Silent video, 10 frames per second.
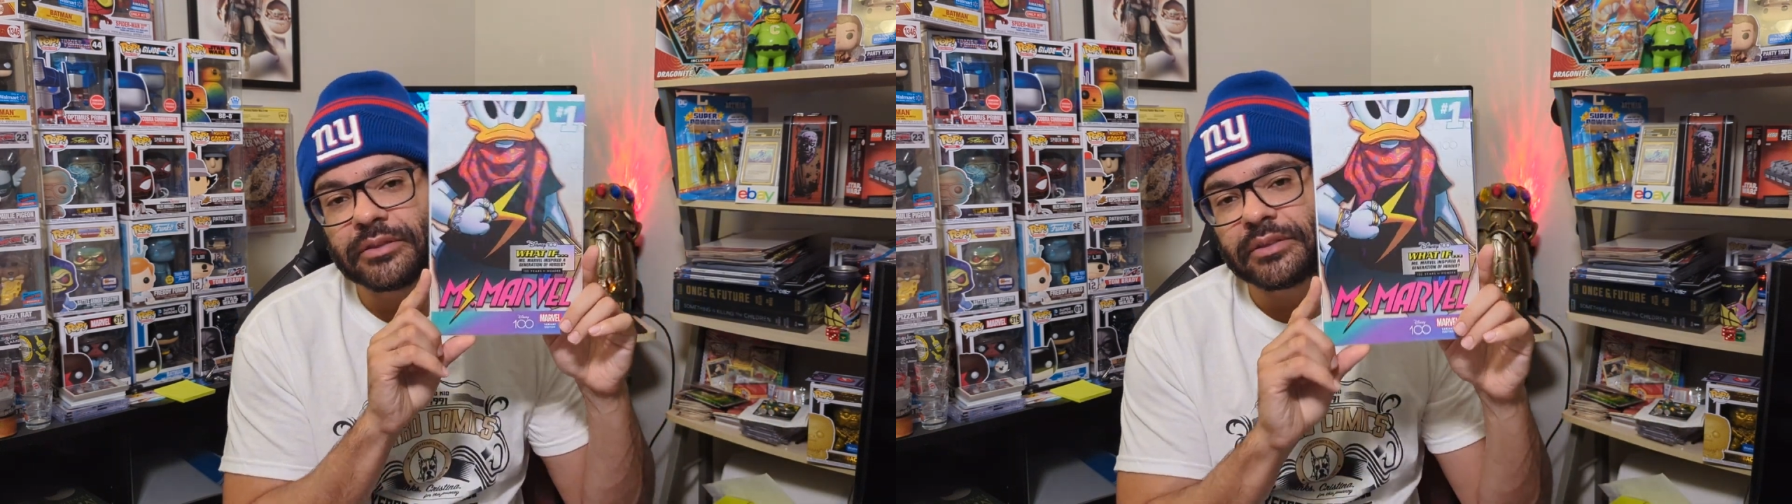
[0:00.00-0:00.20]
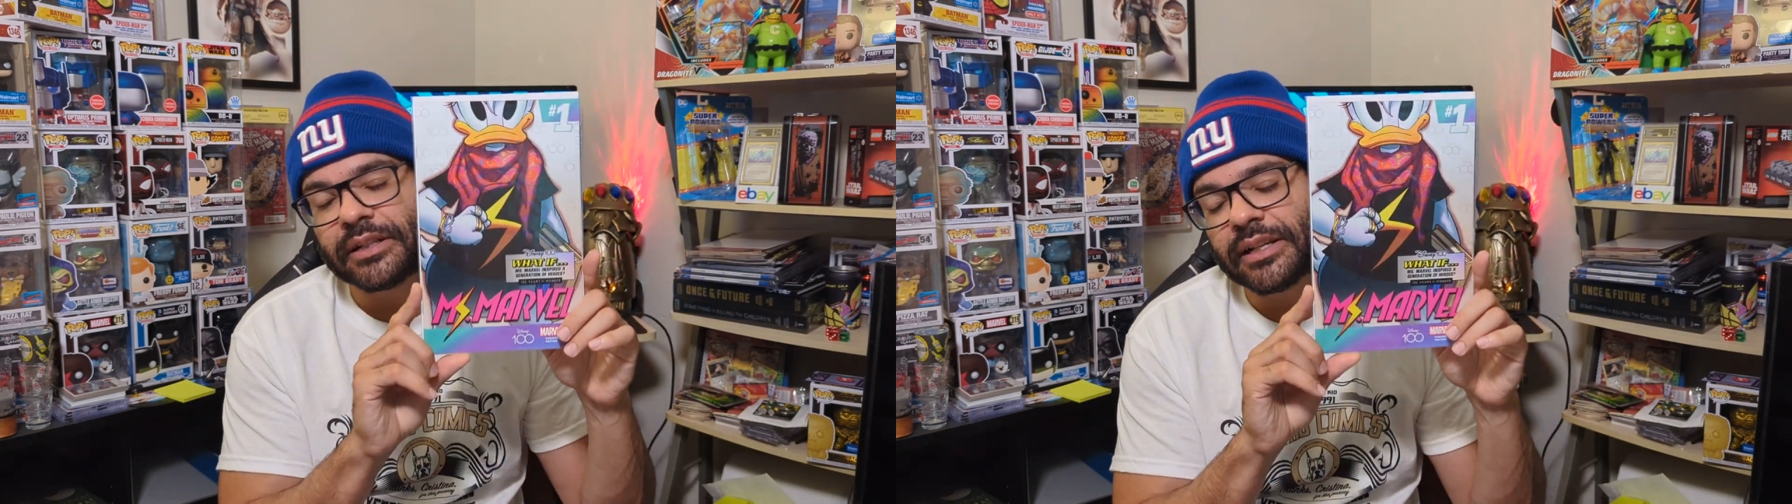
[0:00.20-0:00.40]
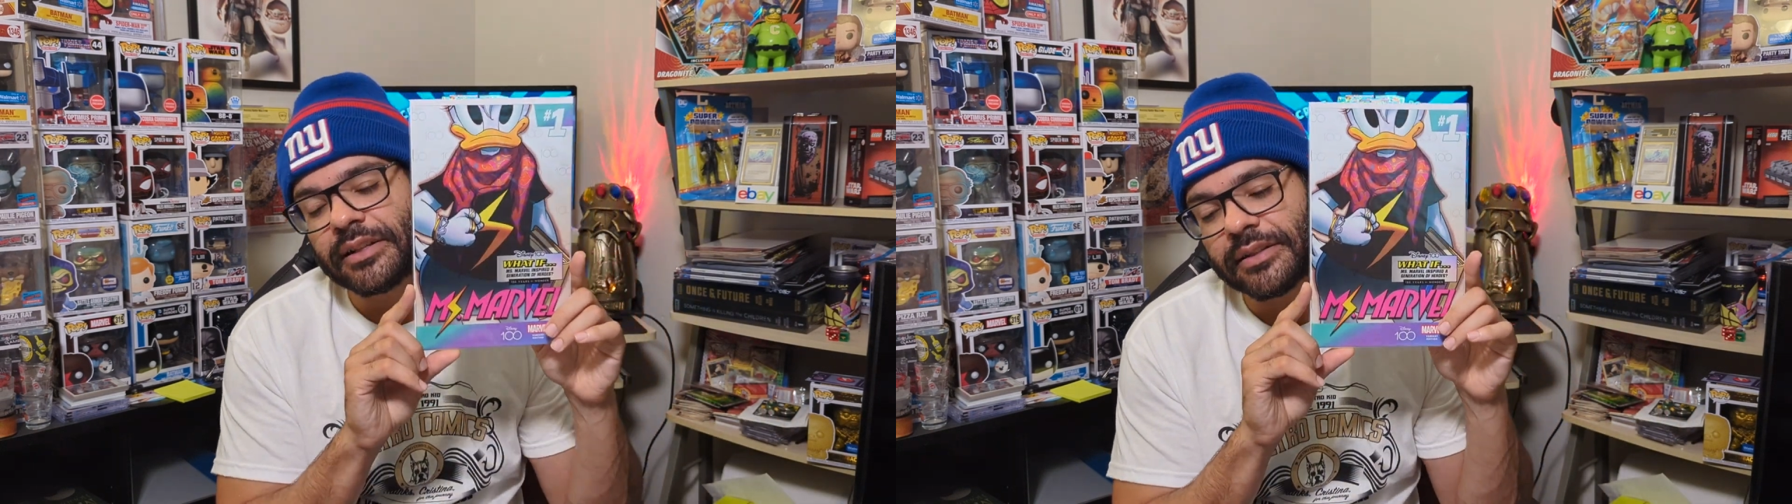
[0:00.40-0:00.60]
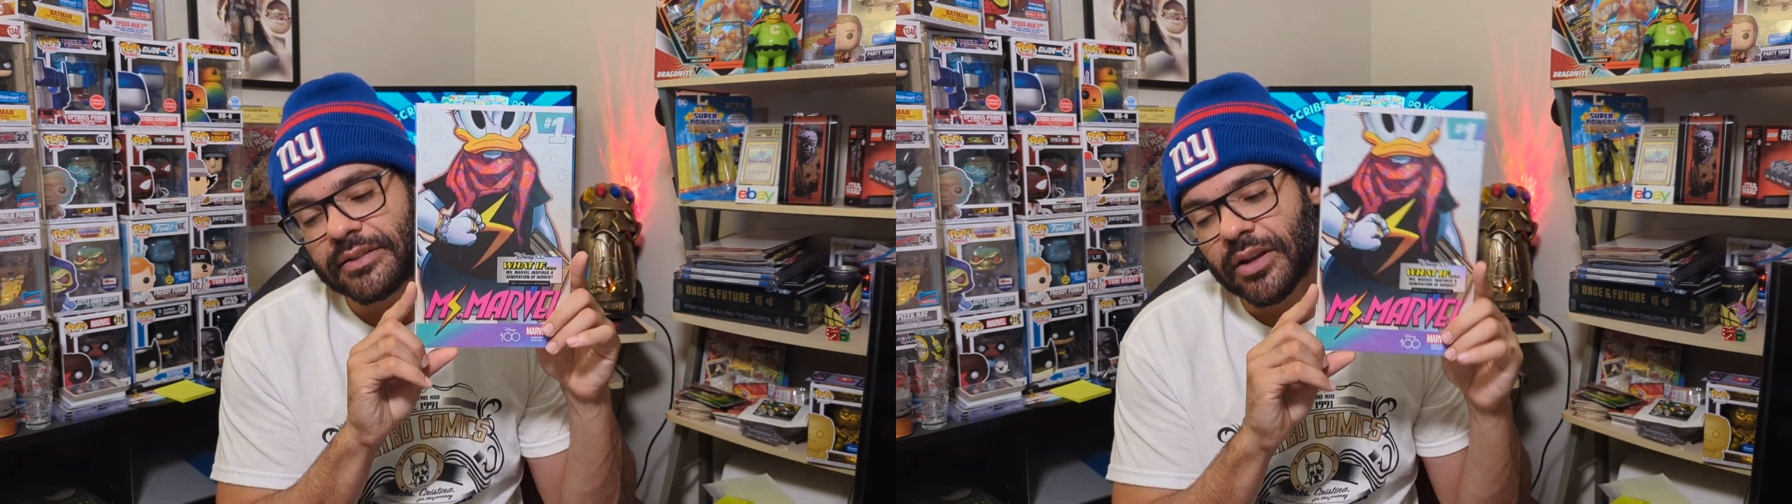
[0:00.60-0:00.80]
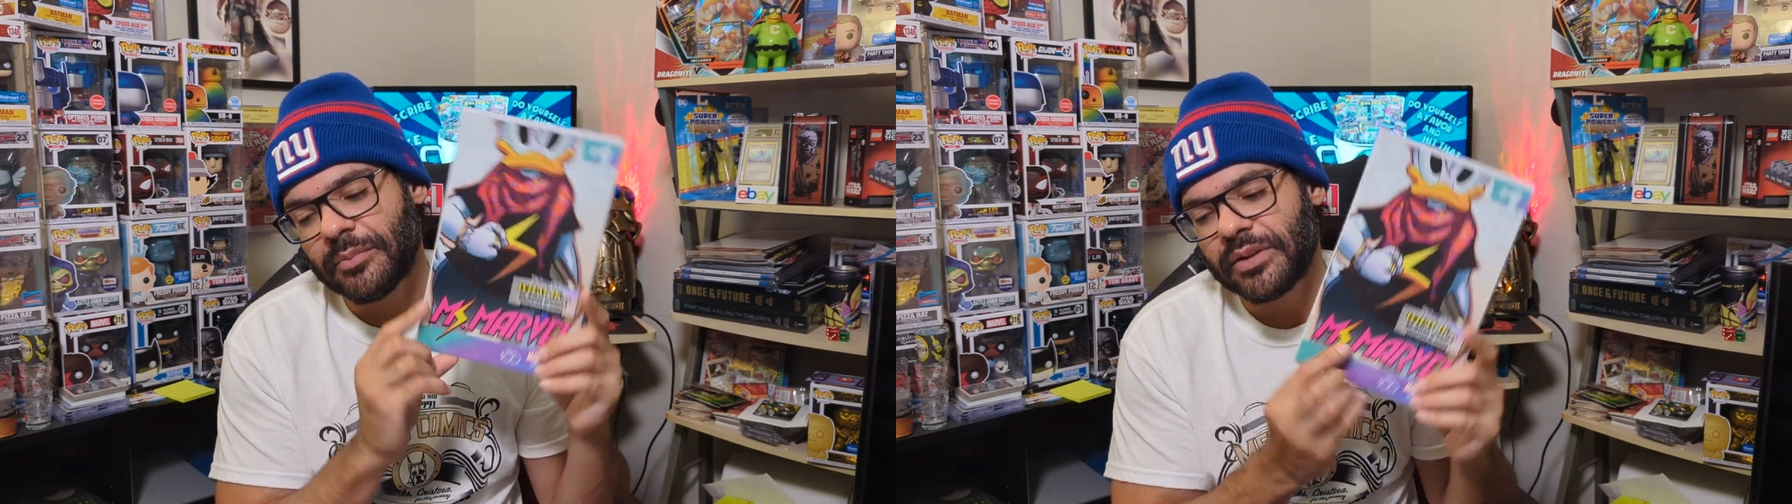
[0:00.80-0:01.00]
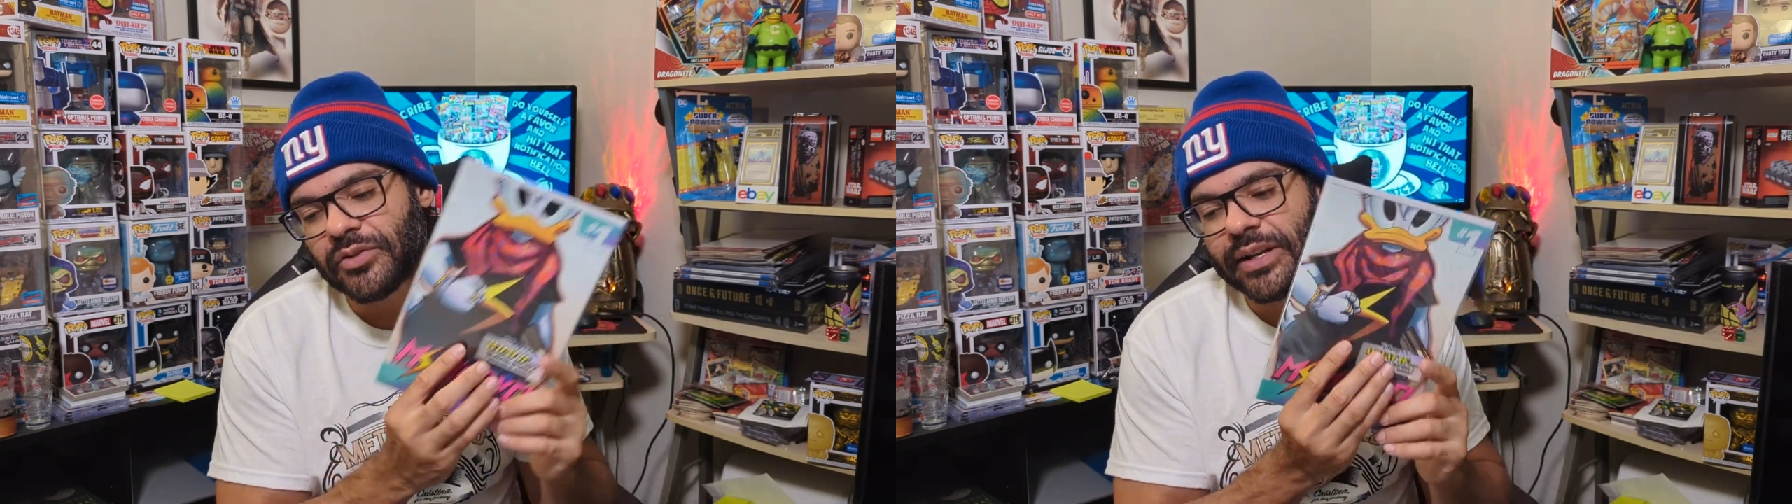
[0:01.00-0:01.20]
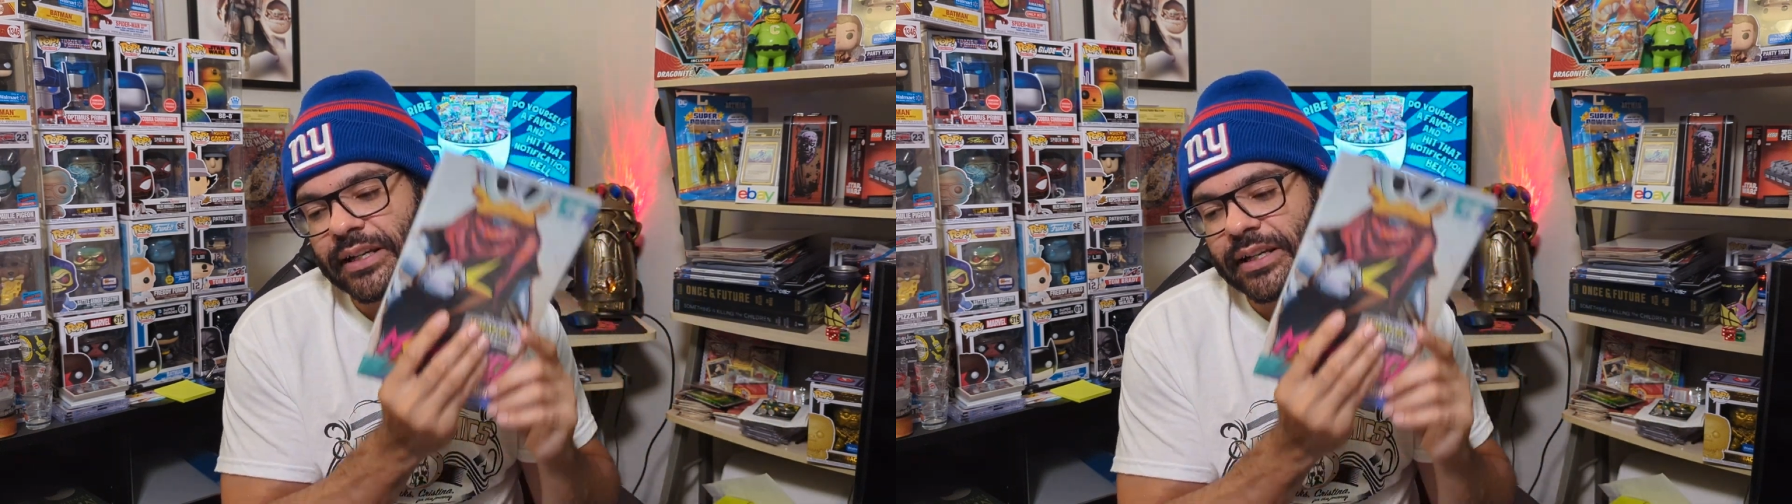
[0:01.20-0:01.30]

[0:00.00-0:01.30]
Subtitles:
All right, so I've been trying